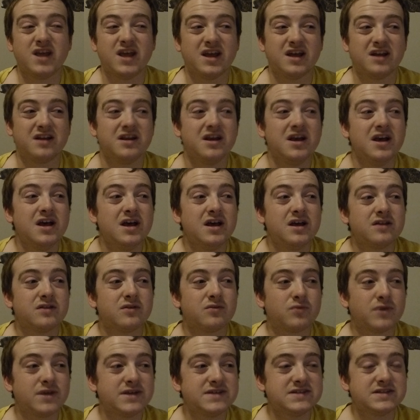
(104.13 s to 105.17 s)
And
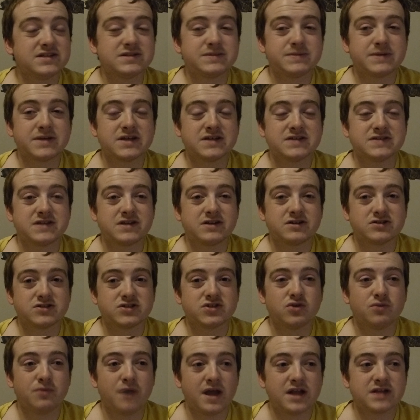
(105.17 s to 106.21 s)
the reason is because they are
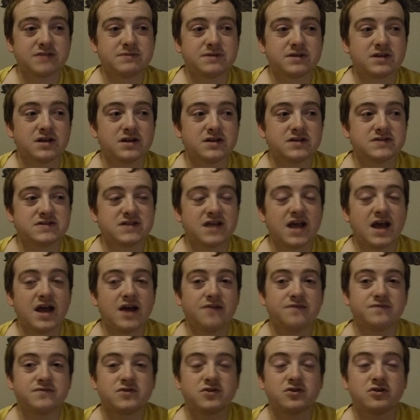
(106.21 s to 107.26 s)
so bad is because
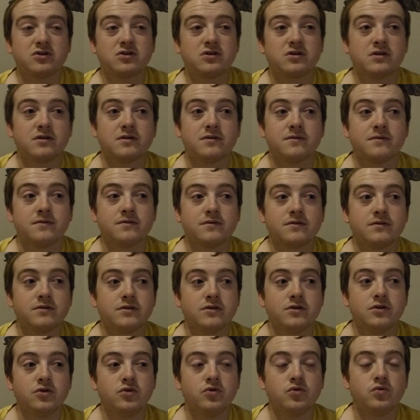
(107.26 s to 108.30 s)
after
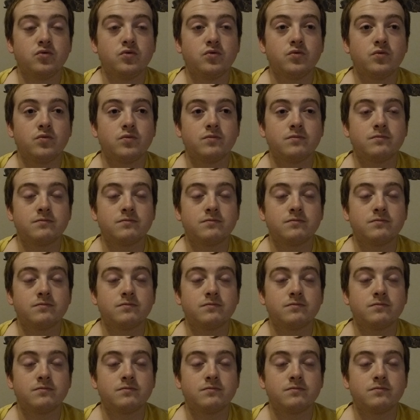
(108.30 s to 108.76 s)
you